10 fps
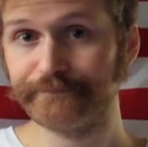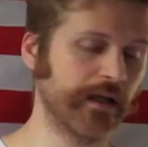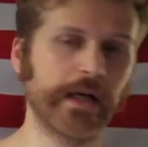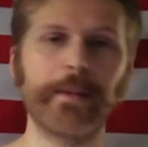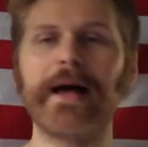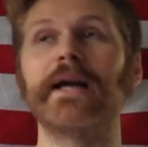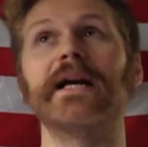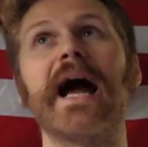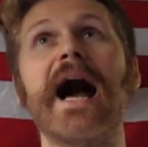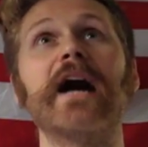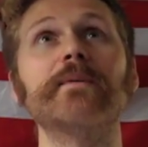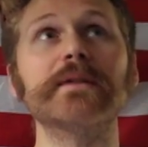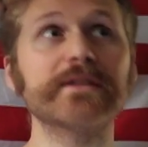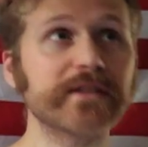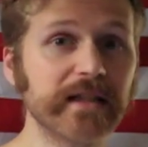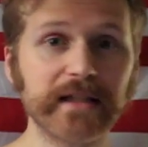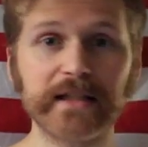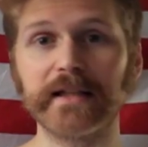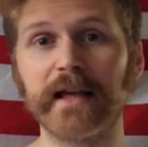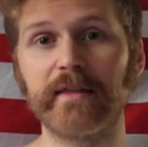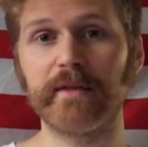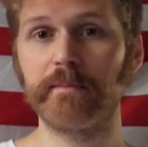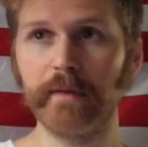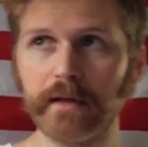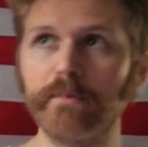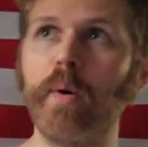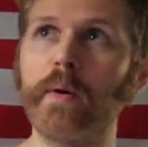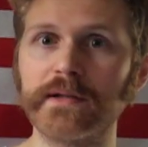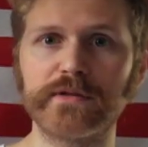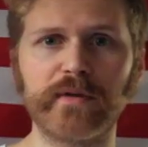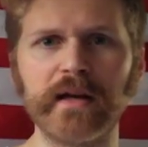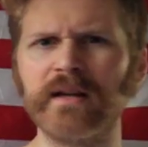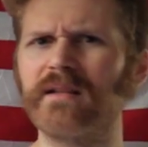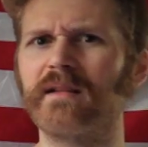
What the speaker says: No matter how much they can get the big points right,